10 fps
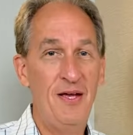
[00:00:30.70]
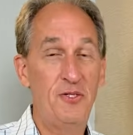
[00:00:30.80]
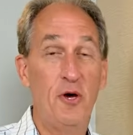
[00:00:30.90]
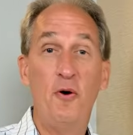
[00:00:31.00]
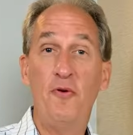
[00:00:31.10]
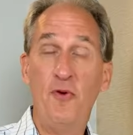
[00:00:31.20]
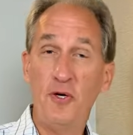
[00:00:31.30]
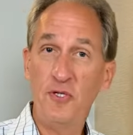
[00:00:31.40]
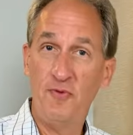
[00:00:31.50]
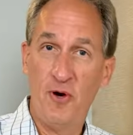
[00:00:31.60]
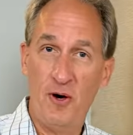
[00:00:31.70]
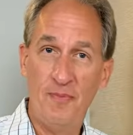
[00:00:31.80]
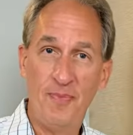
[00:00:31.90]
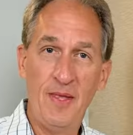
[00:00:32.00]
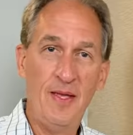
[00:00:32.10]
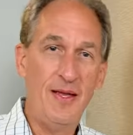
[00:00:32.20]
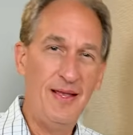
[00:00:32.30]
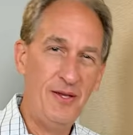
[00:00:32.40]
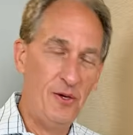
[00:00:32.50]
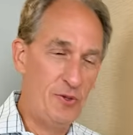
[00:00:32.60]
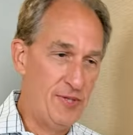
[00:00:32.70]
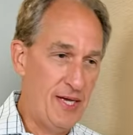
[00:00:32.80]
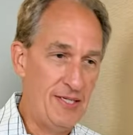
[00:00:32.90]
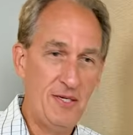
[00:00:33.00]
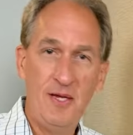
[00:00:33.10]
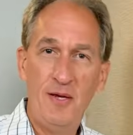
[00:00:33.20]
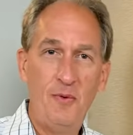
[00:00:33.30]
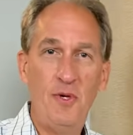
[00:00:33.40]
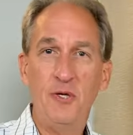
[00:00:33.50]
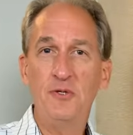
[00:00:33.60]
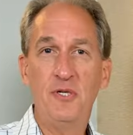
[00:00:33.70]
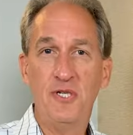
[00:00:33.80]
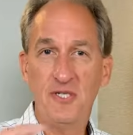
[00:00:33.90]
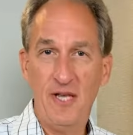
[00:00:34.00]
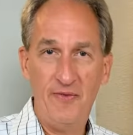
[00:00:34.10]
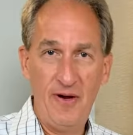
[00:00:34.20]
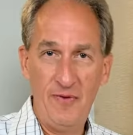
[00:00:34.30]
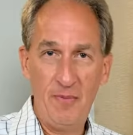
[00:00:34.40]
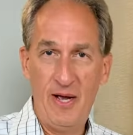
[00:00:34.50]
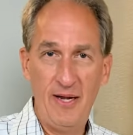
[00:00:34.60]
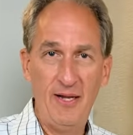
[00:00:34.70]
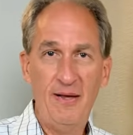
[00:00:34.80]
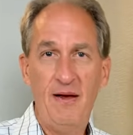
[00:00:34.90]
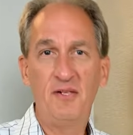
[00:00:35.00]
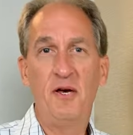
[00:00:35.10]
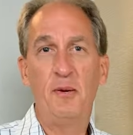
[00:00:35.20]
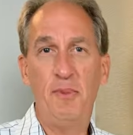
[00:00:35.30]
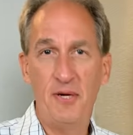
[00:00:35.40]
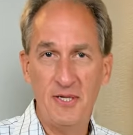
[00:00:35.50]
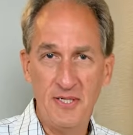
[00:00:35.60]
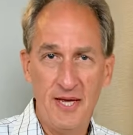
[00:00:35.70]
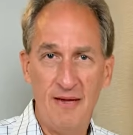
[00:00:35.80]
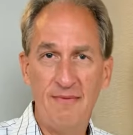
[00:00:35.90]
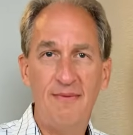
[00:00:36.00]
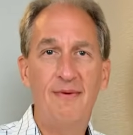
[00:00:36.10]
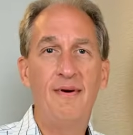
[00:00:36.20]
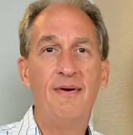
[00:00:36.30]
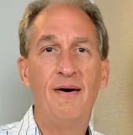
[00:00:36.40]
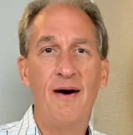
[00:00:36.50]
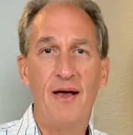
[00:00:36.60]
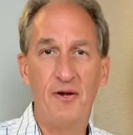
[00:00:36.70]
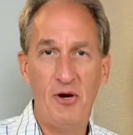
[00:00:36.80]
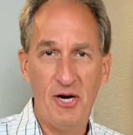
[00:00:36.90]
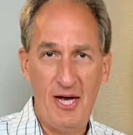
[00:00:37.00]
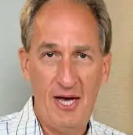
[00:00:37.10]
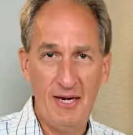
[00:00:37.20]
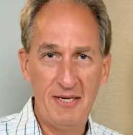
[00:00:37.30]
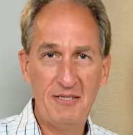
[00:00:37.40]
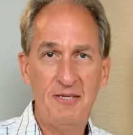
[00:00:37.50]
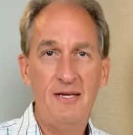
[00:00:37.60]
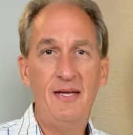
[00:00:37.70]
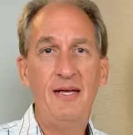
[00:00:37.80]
So first of all, in the old days, we used to just give everybody a ton of Percocet, a lot of narcotics.